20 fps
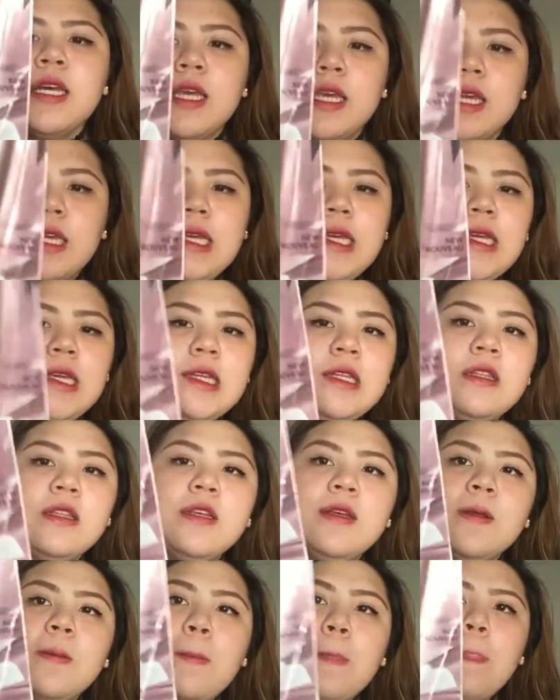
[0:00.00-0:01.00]
And,
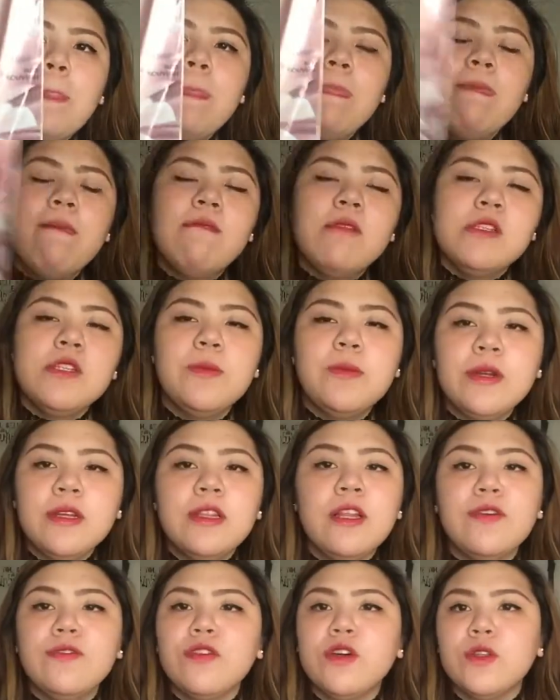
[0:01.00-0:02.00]
sobrang
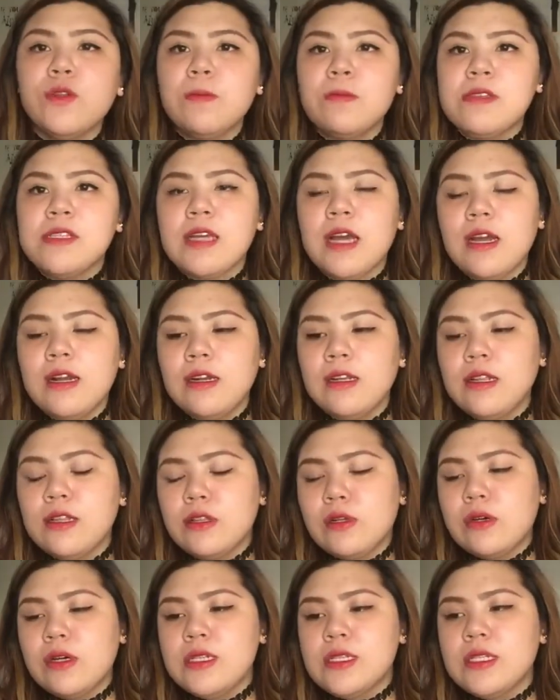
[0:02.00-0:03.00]
love ko tong mascara na
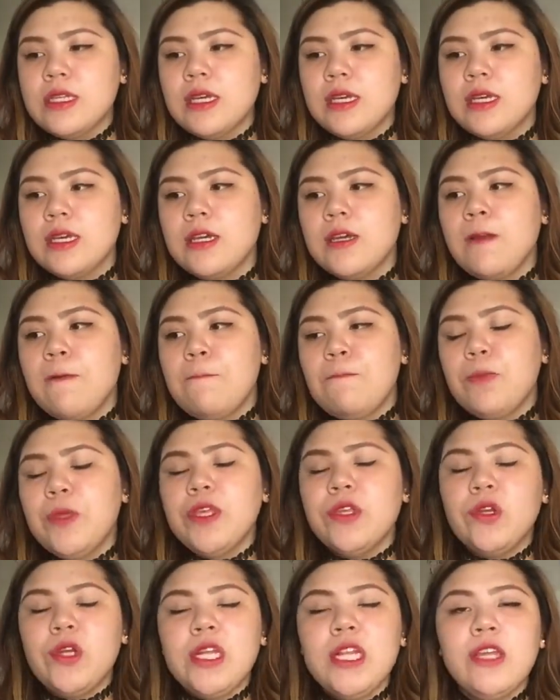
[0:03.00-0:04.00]
to kasi
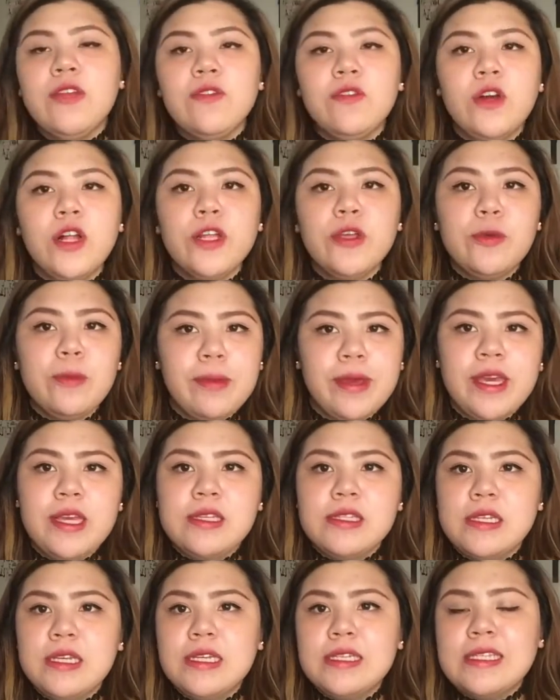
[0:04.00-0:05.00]
it really
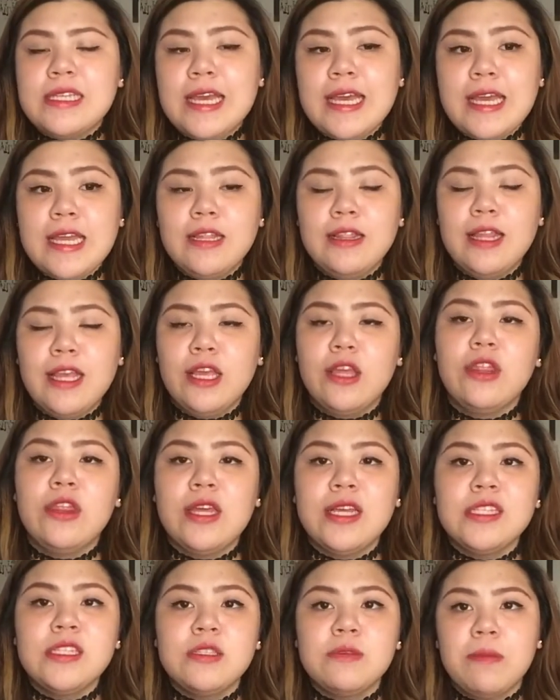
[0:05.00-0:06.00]
volumizes and
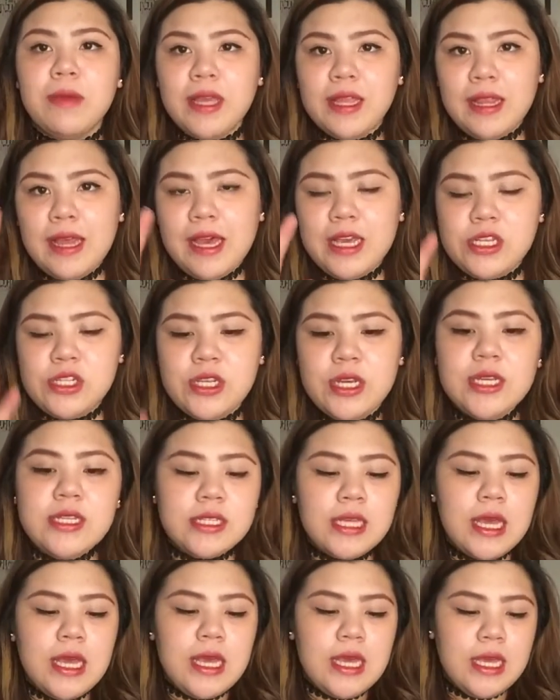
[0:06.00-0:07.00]
lengthens my lashes.
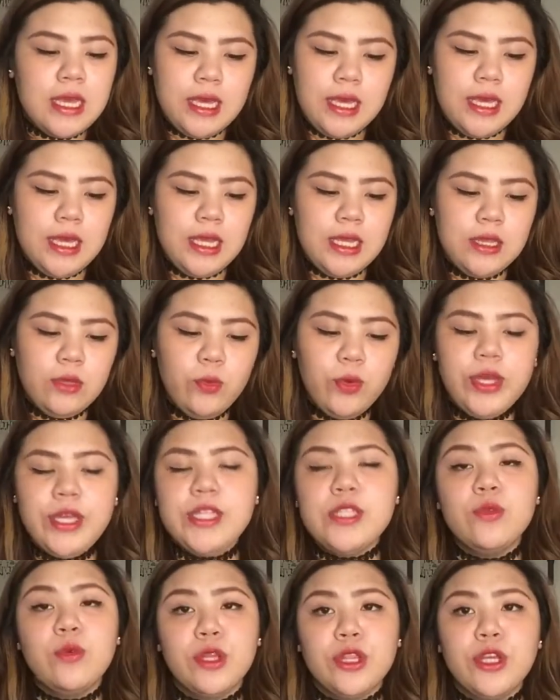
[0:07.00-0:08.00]
And,
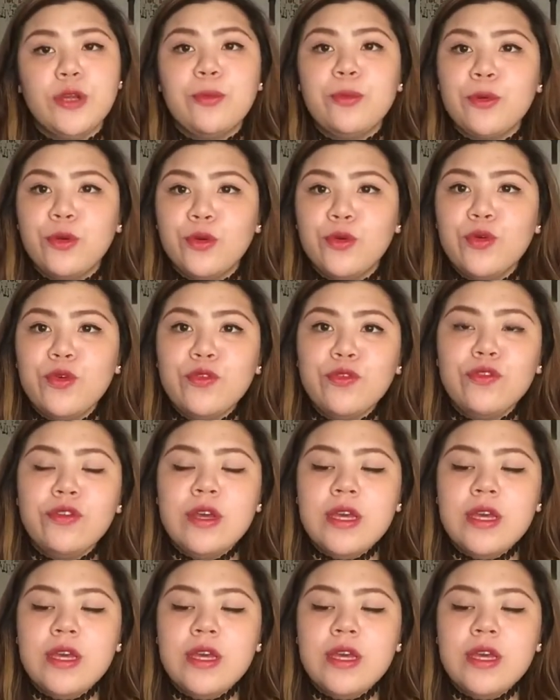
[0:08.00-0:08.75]
it's waterproof.